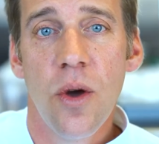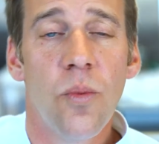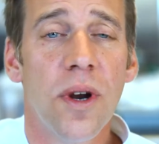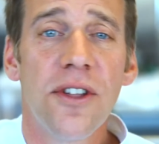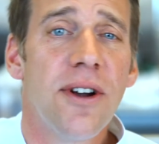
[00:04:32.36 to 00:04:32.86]

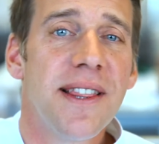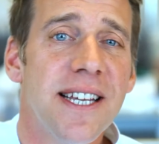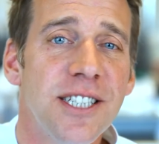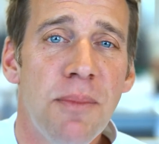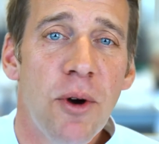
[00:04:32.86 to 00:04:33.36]
One of the great
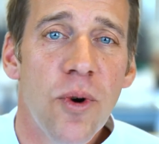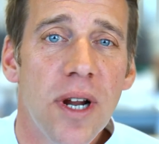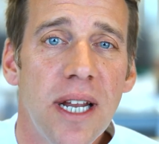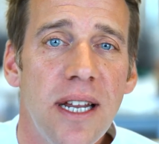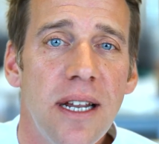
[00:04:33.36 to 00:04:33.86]
things about
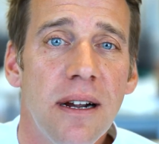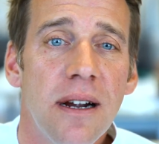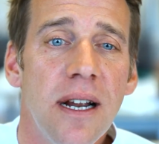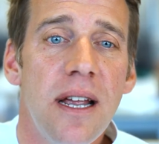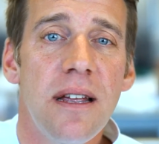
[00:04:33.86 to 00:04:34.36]
working
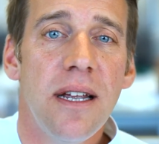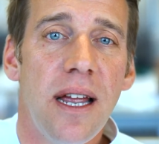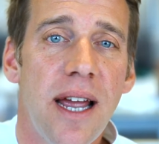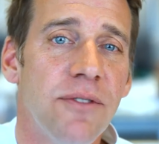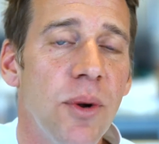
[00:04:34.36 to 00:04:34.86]
here,
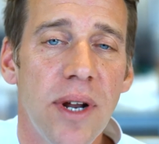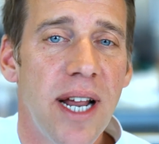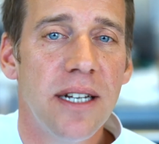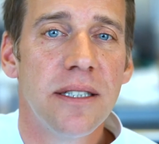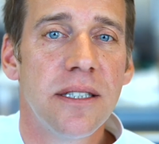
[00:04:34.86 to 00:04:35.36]
everyone
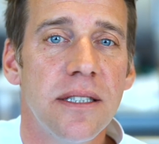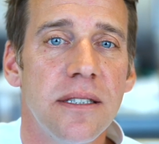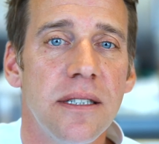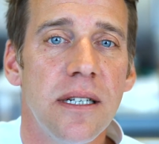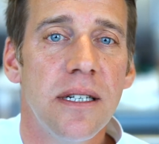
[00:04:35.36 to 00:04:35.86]
has
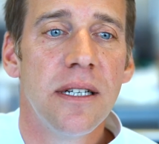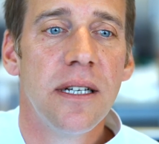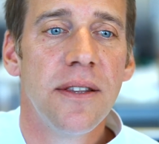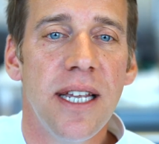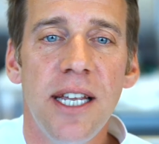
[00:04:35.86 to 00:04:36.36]

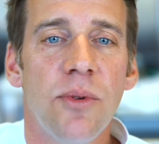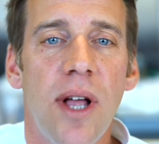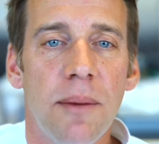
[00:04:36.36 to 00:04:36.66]
the equal